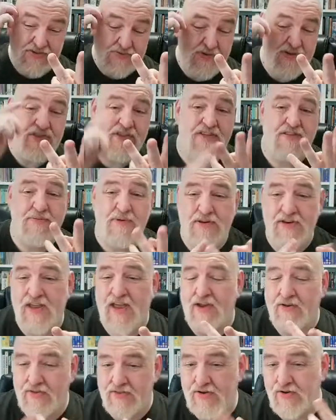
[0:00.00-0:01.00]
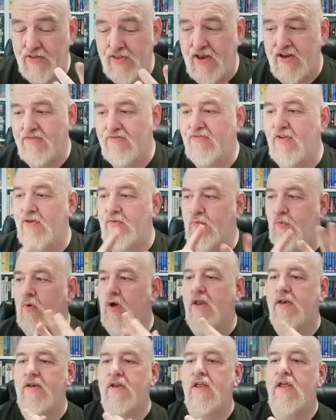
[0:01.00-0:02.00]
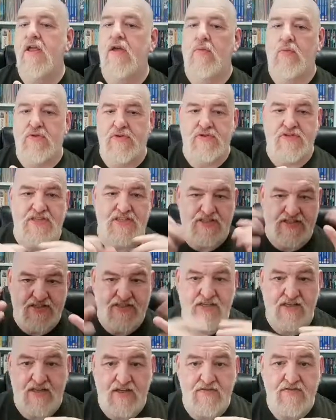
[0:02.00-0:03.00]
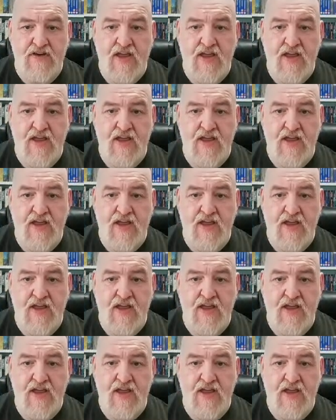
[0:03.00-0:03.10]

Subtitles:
three things about Niagara that are a lot of fun. One, when you see the city of